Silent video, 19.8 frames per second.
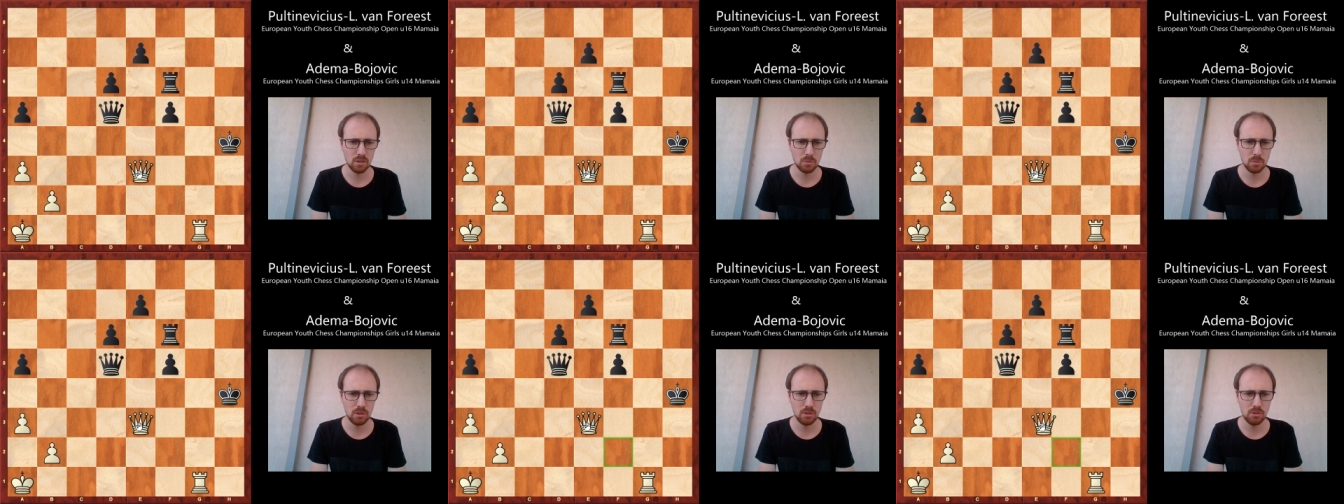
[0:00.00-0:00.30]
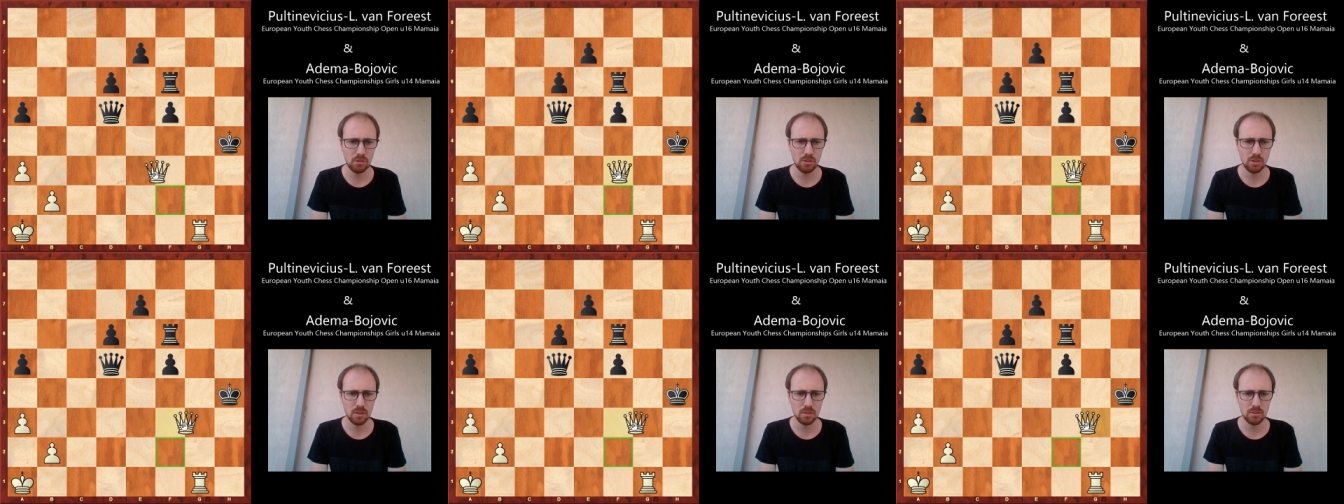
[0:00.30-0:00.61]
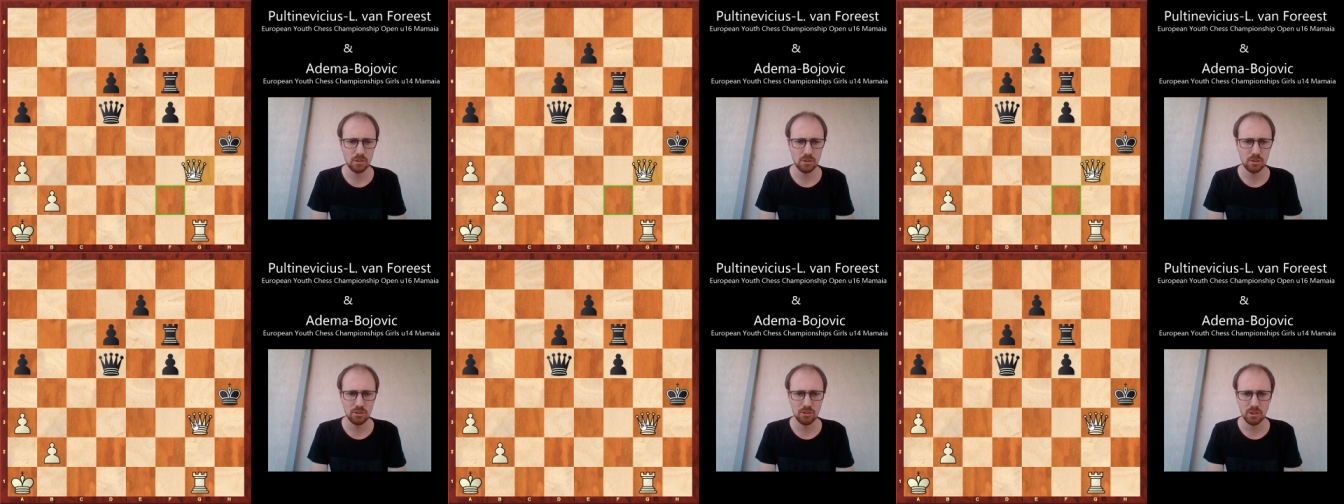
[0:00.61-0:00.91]
queen
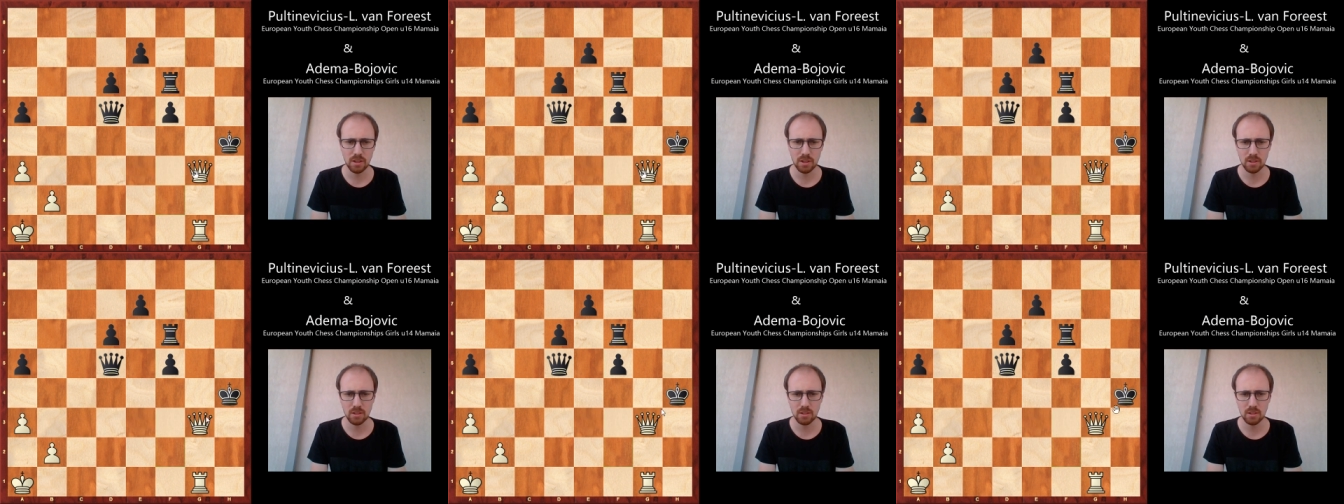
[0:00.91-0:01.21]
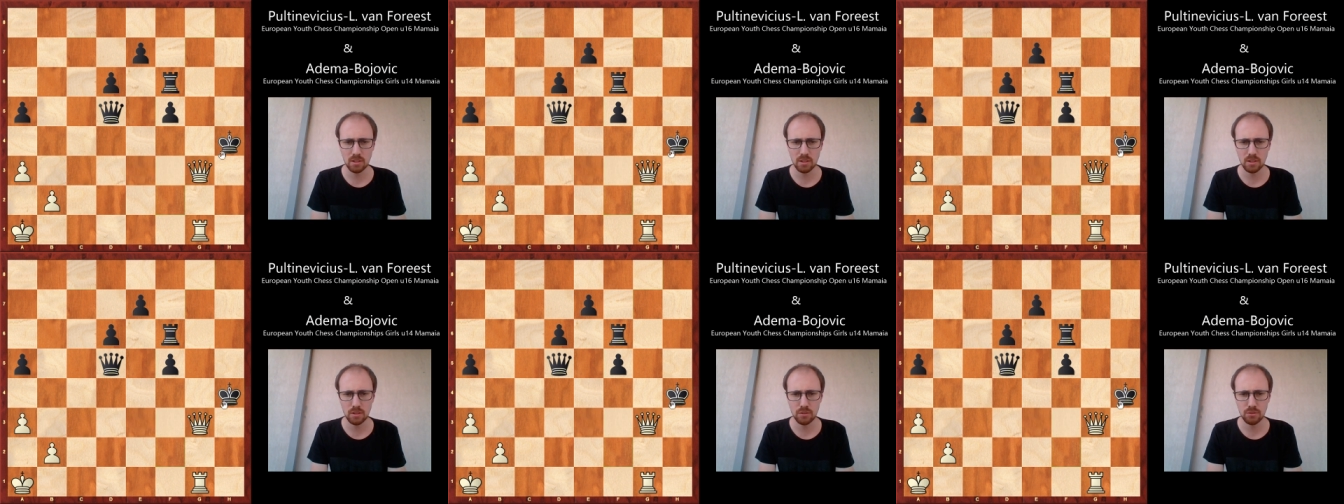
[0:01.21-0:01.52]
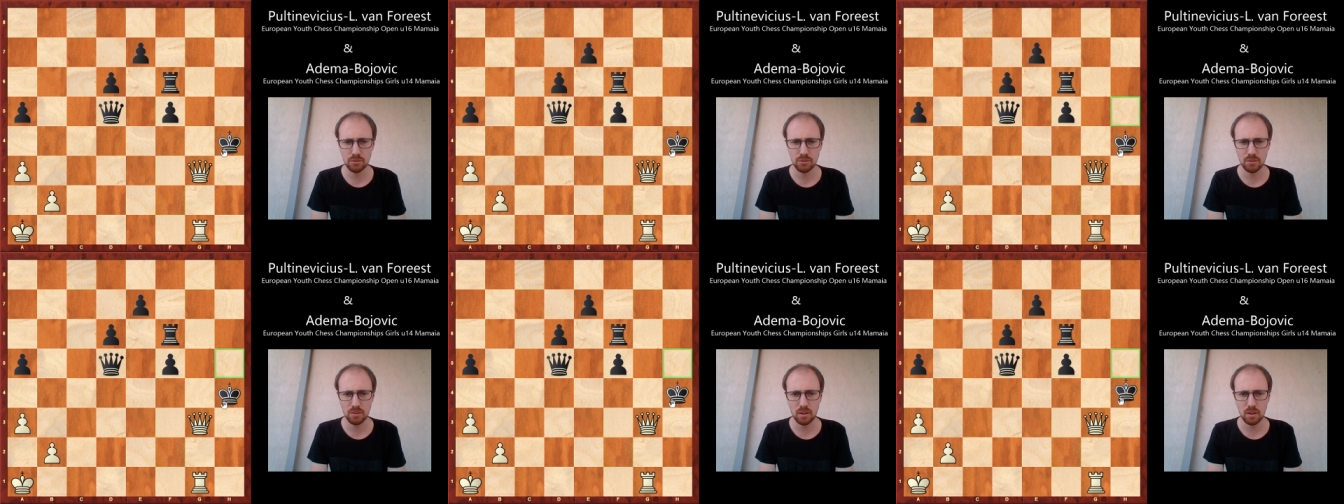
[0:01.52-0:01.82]
g3 check, king
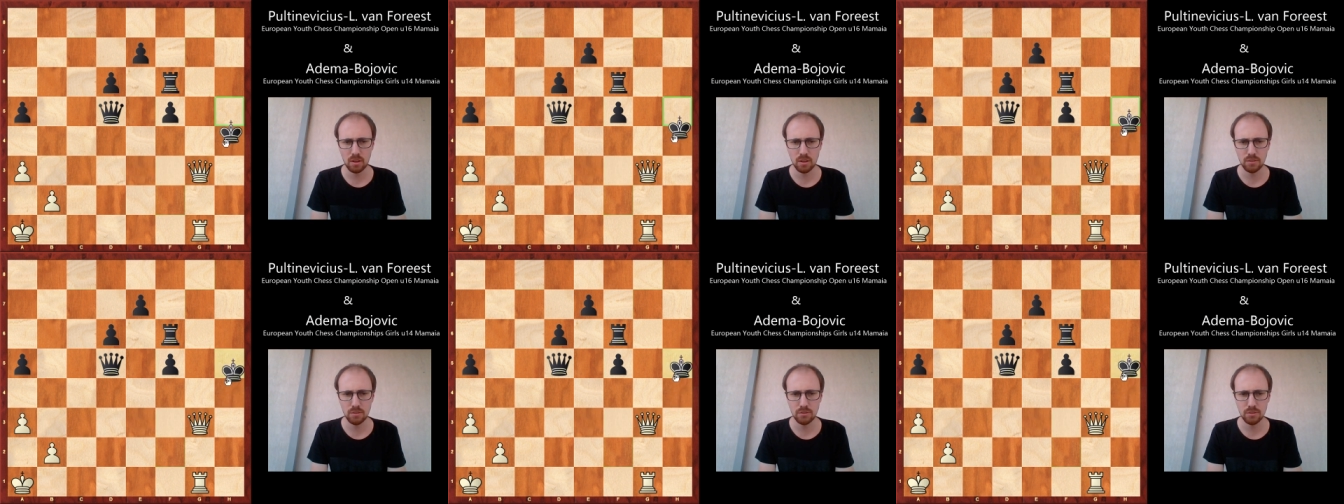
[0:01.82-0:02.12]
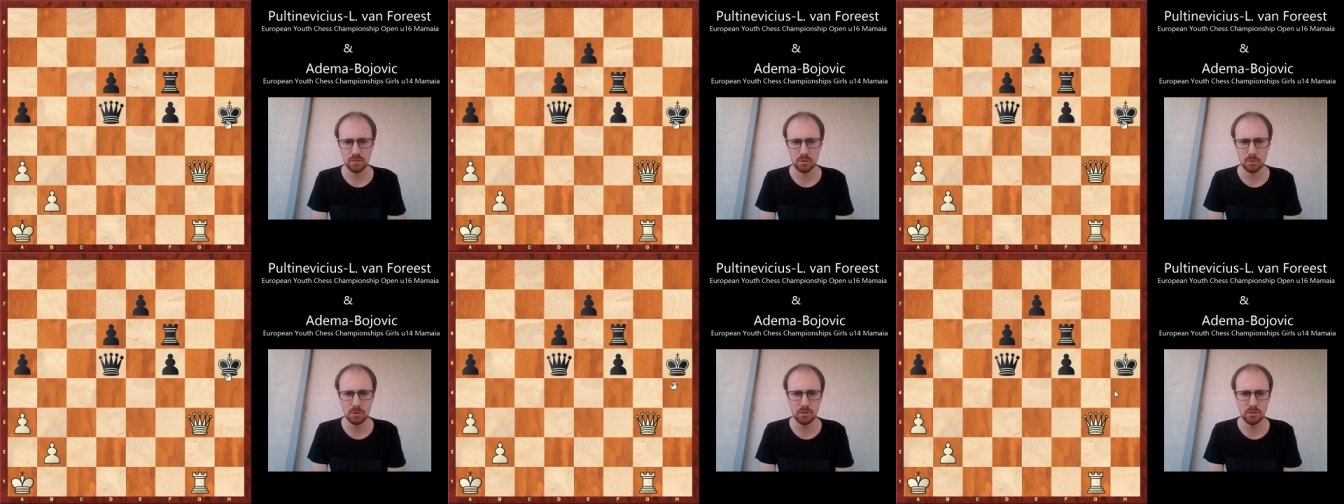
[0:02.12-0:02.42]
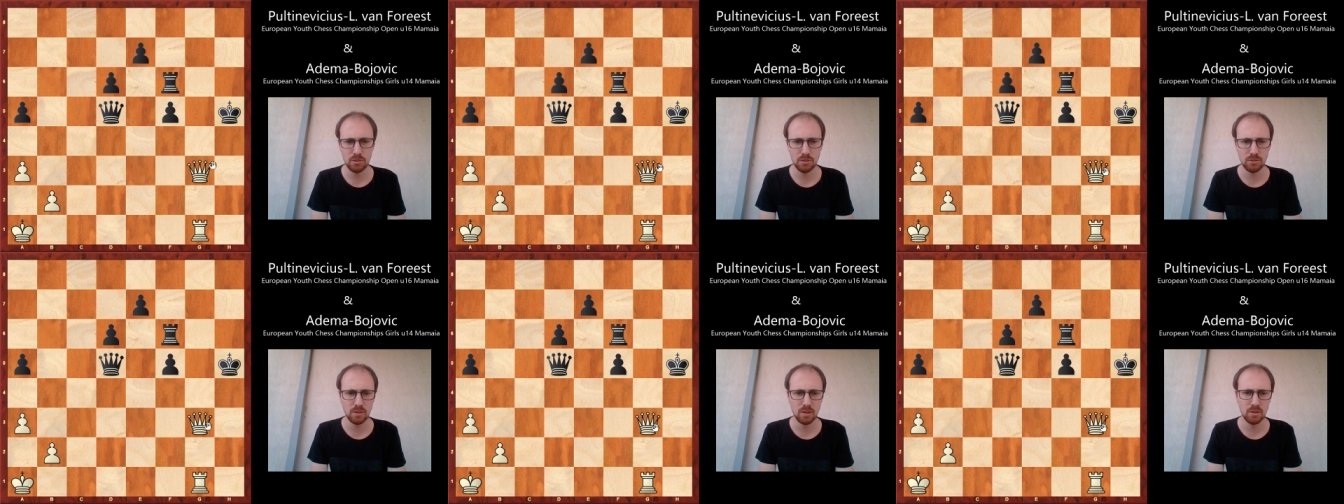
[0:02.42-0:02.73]
h5, queen
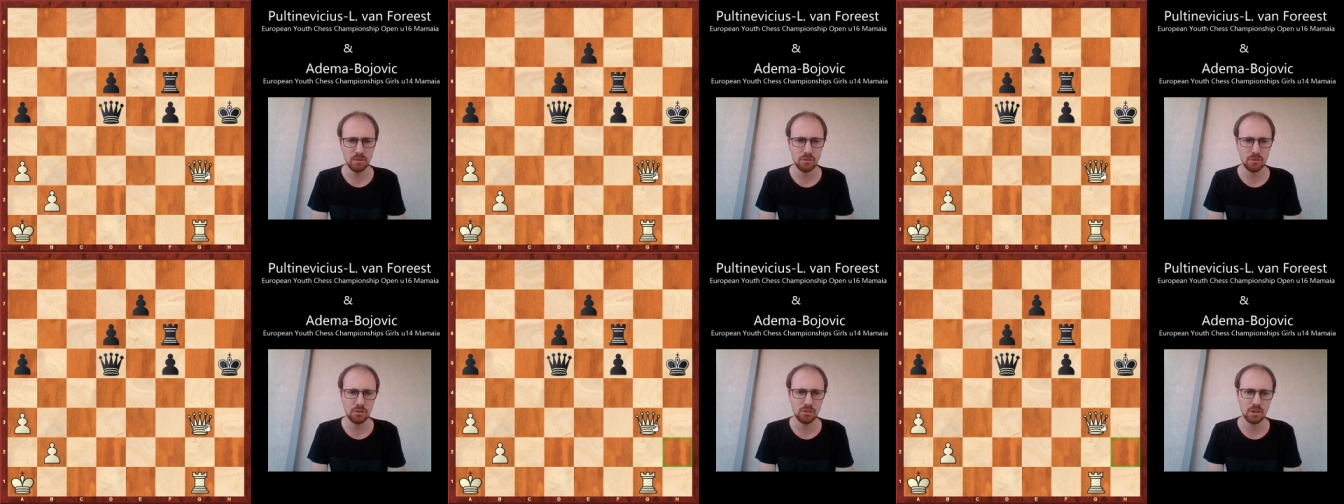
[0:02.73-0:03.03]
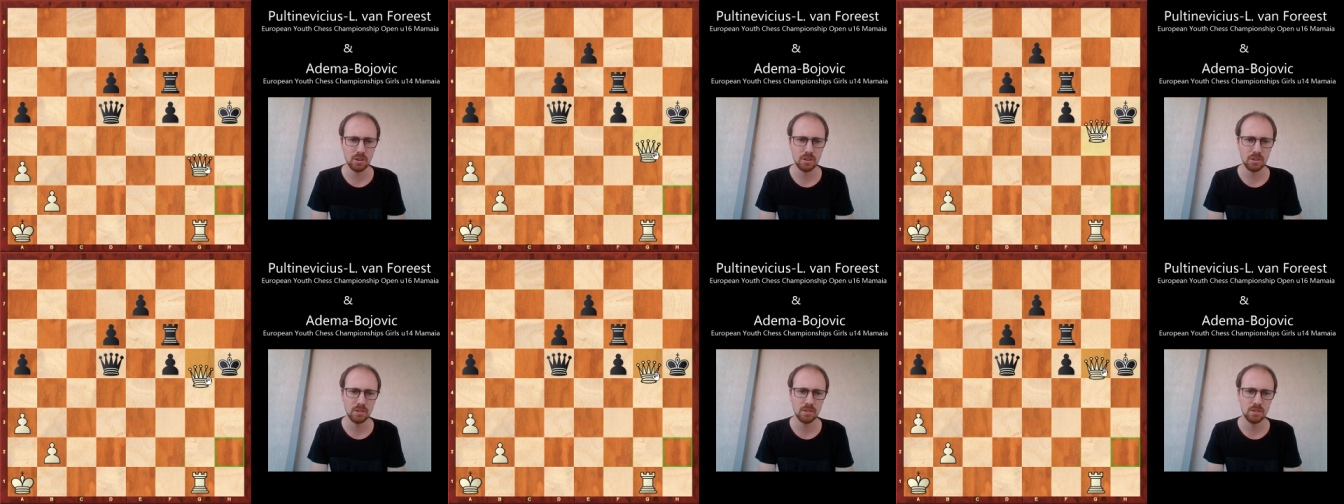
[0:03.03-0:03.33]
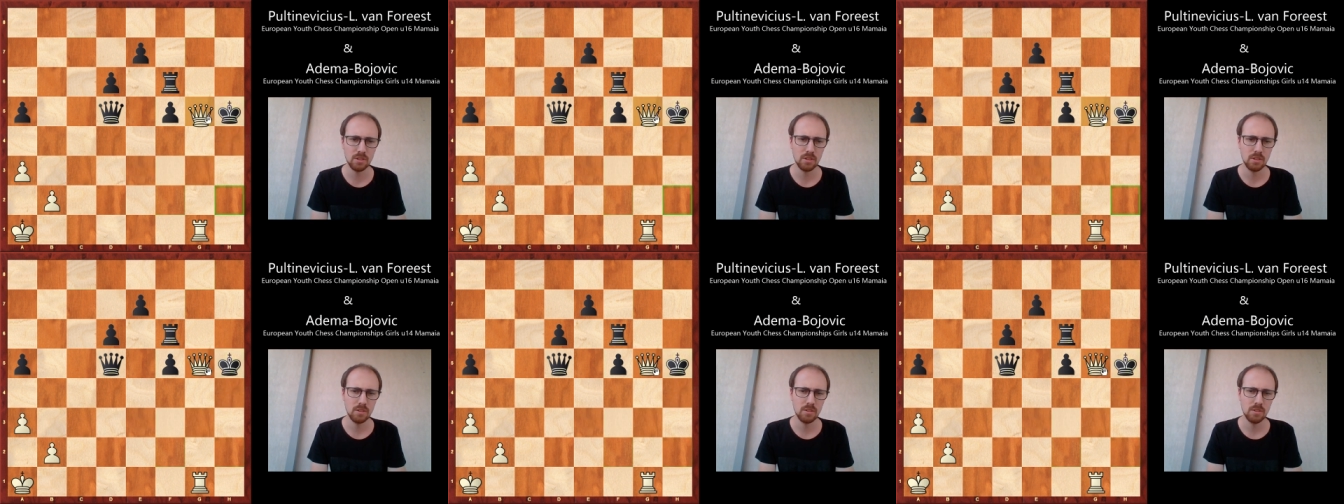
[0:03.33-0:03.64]
g5 check,
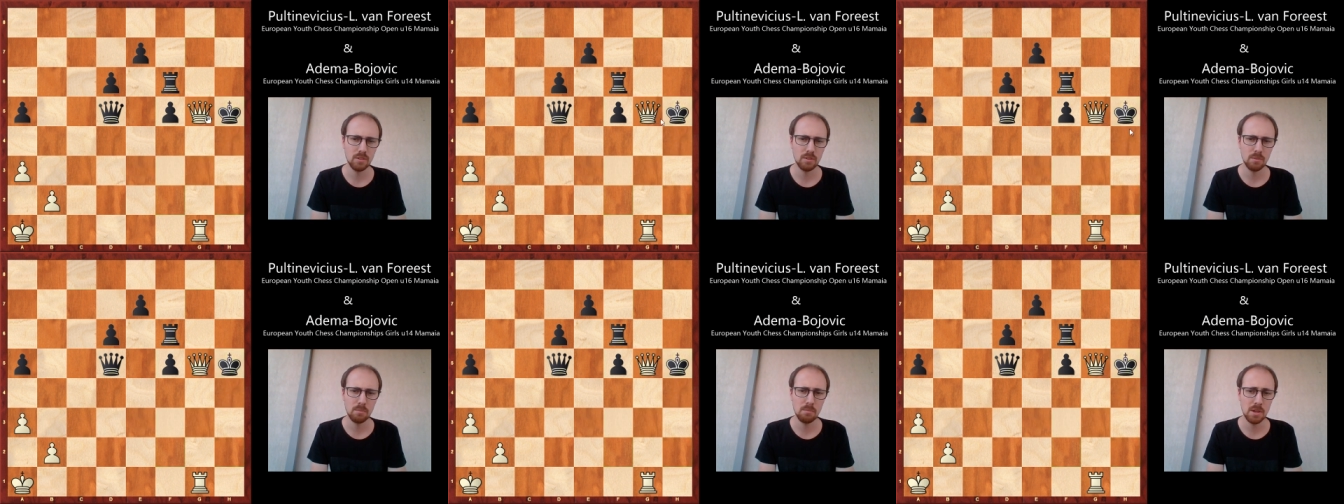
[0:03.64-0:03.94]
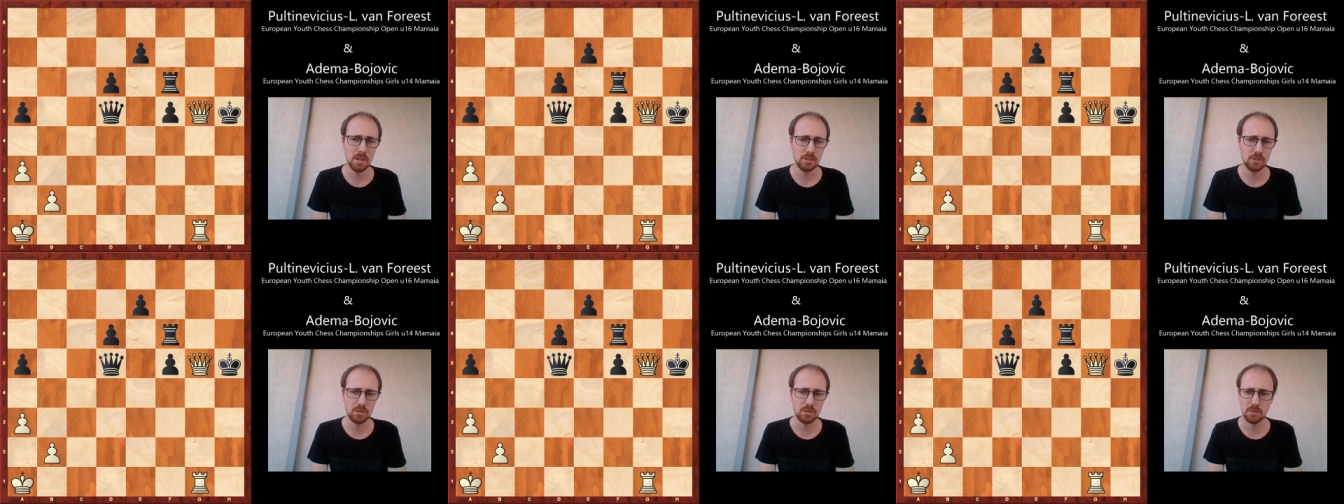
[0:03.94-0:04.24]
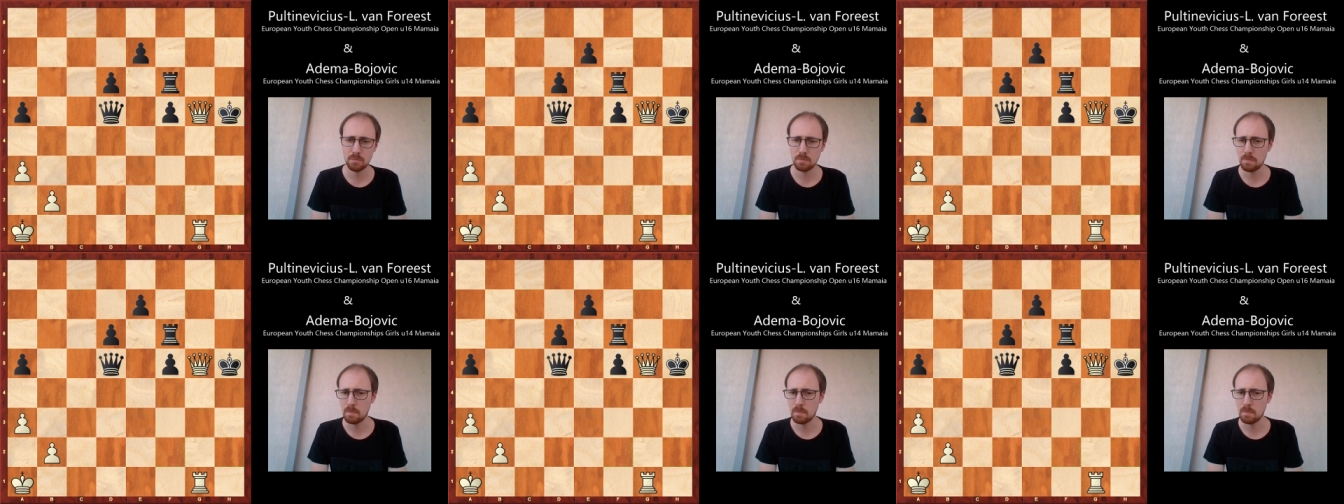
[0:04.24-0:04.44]
mate.